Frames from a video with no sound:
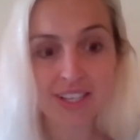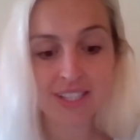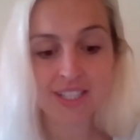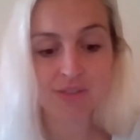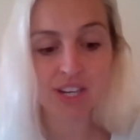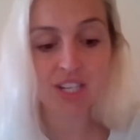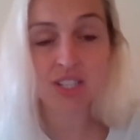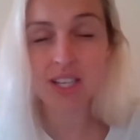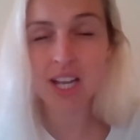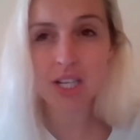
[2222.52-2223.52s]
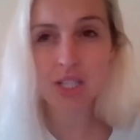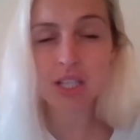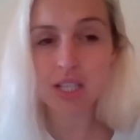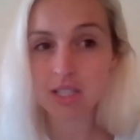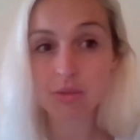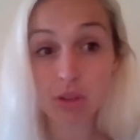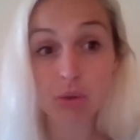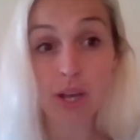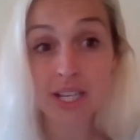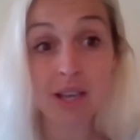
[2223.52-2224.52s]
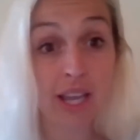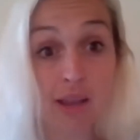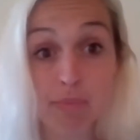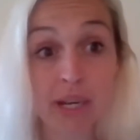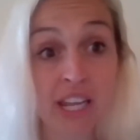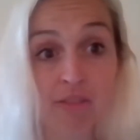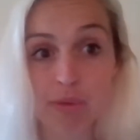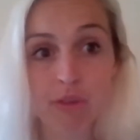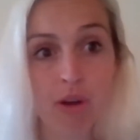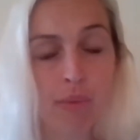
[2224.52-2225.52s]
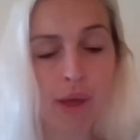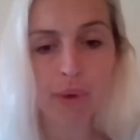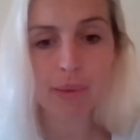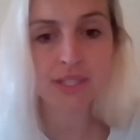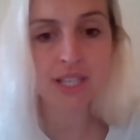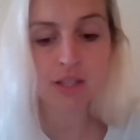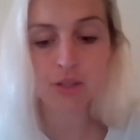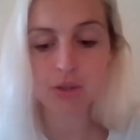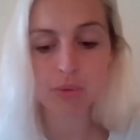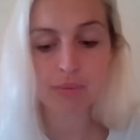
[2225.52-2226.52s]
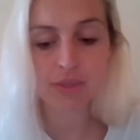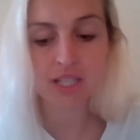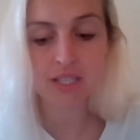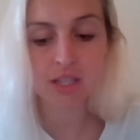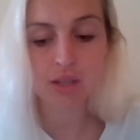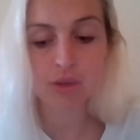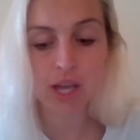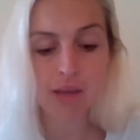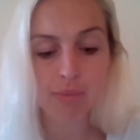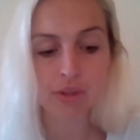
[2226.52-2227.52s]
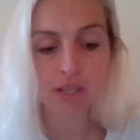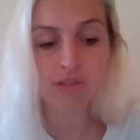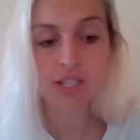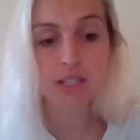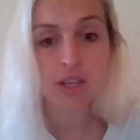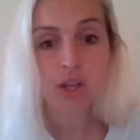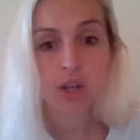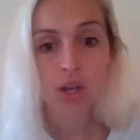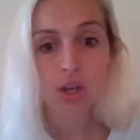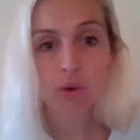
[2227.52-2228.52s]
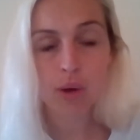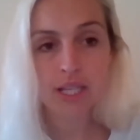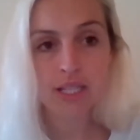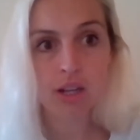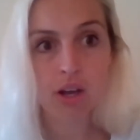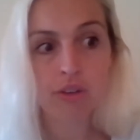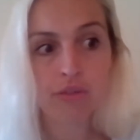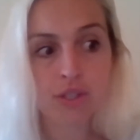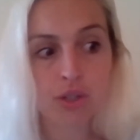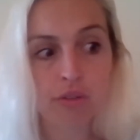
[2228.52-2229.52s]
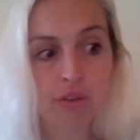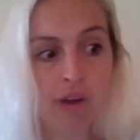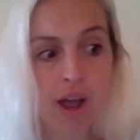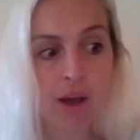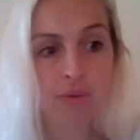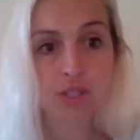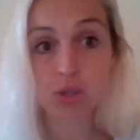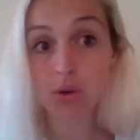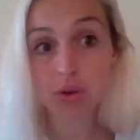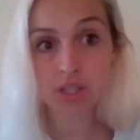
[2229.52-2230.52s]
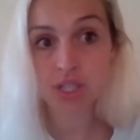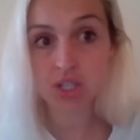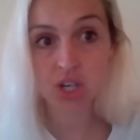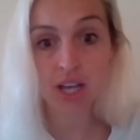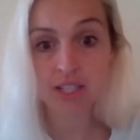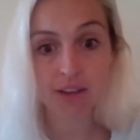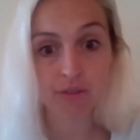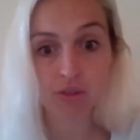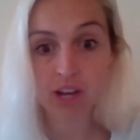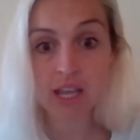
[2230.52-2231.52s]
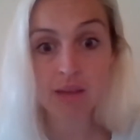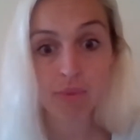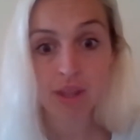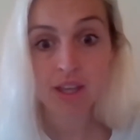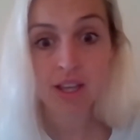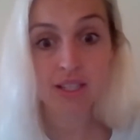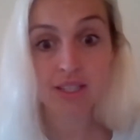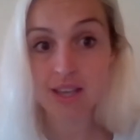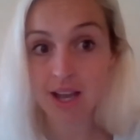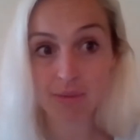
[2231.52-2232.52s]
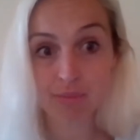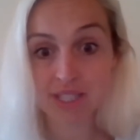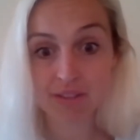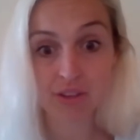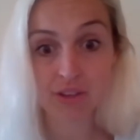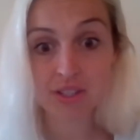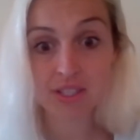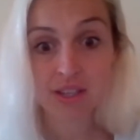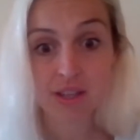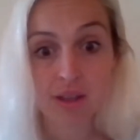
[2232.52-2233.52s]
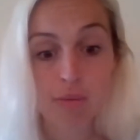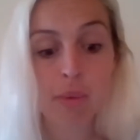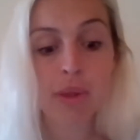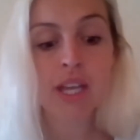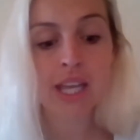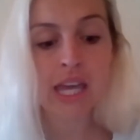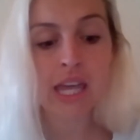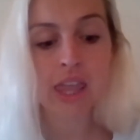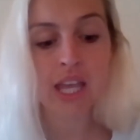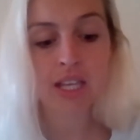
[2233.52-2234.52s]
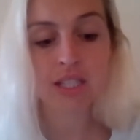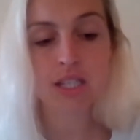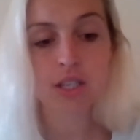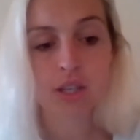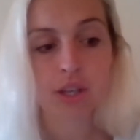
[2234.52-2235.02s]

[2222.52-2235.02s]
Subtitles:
considerations, and actually there's quite, again, Believe Perform, that website, there's other websites in the UK, but there is quite a lot of stuff around talking to your child after a game, because that can be difficult. Probably a key thing to